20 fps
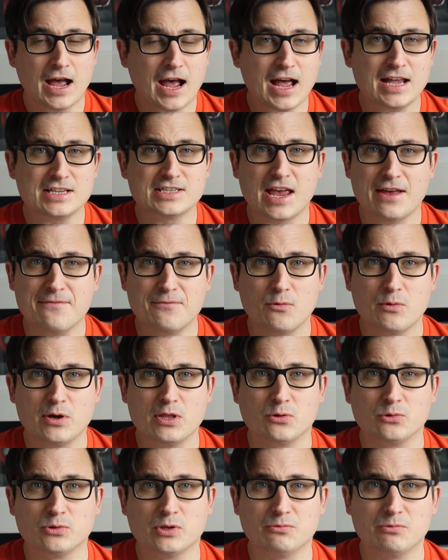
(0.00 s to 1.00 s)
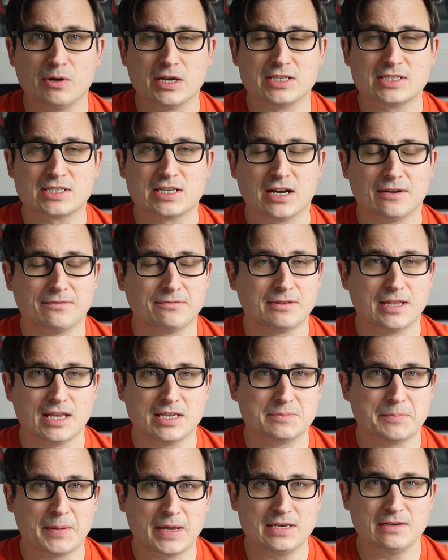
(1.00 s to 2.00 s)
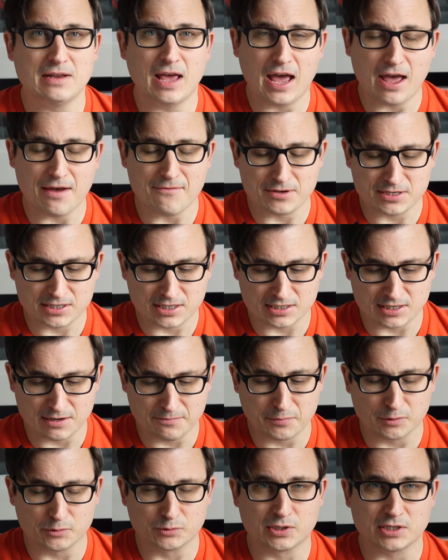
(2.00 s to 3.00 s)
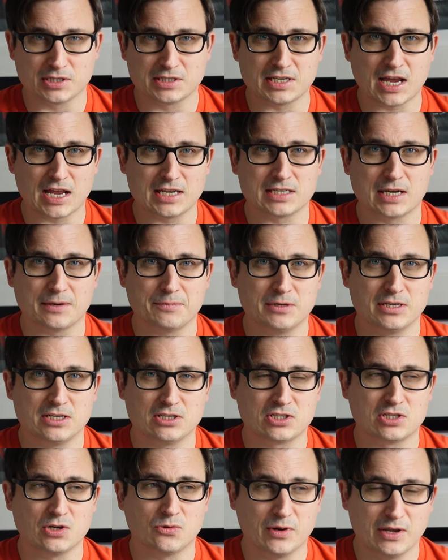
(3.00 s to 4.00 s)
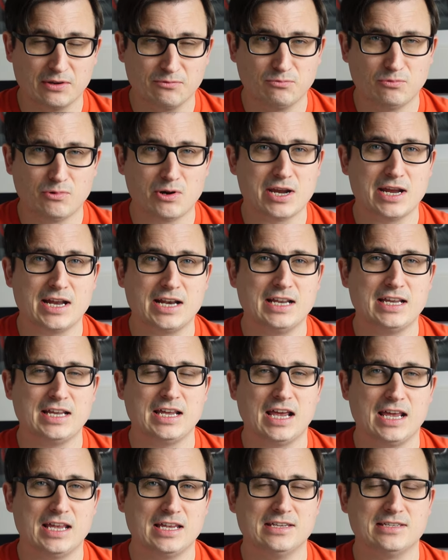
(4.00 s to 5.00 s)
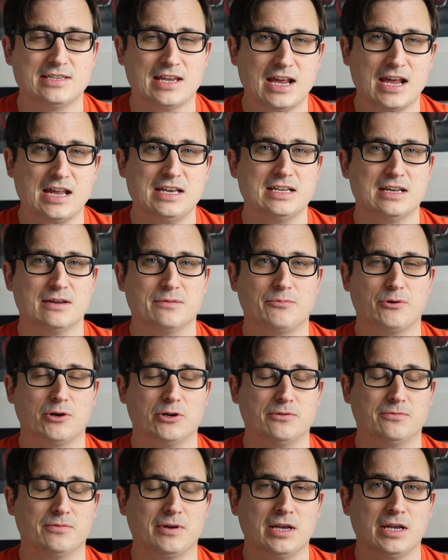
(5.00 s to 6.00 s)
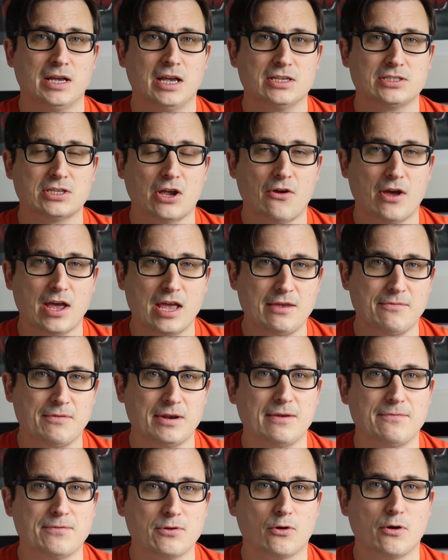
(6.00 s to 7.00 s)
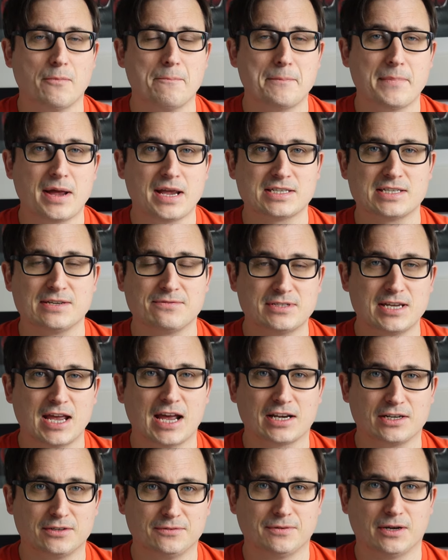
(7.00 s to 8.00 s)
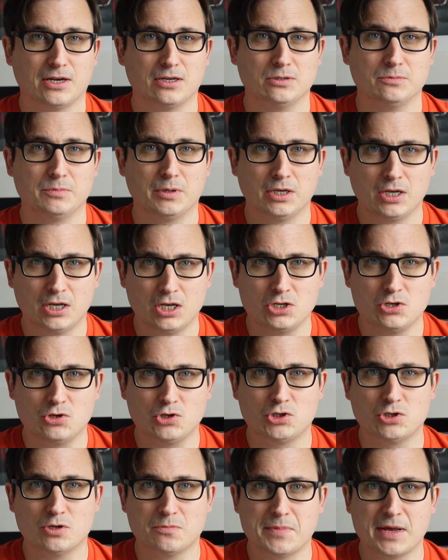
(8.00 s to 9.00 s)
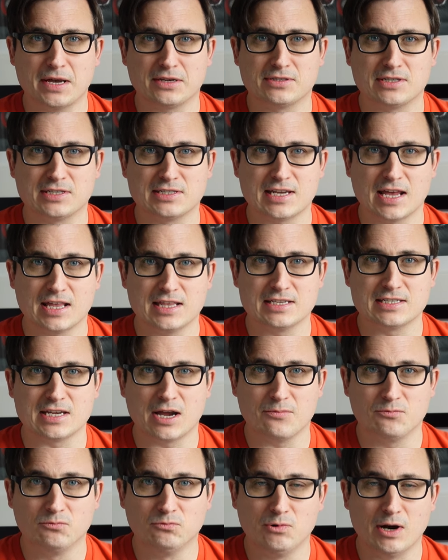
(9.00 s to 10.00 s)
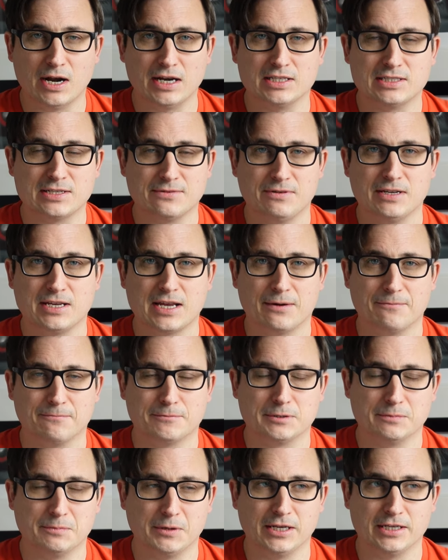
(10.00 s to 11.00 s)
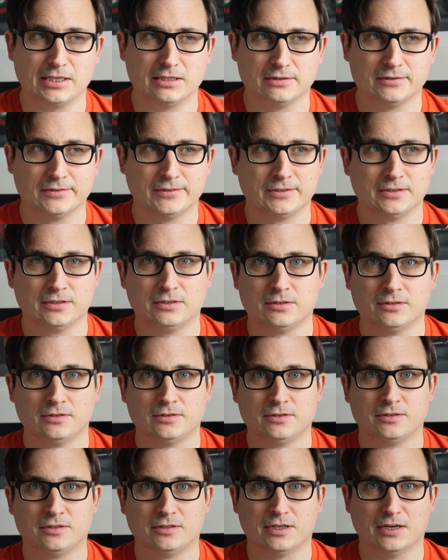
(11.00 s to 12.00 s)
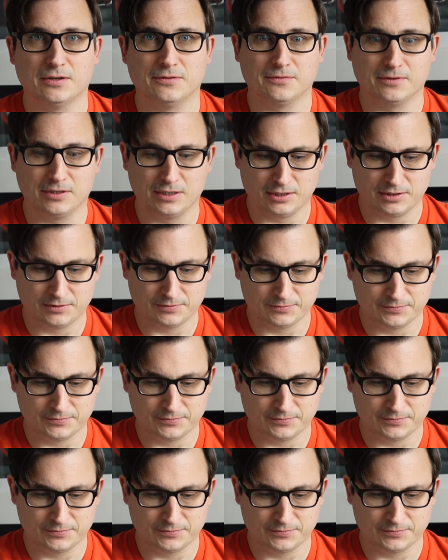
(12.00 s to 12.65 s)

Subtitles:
As ever with all the Ring stuff, it's been ever so simple to set up and install. It really is idiot proof. So even if you're a massive technophobe, you should be able to set this up relatively comfortably, hopefully.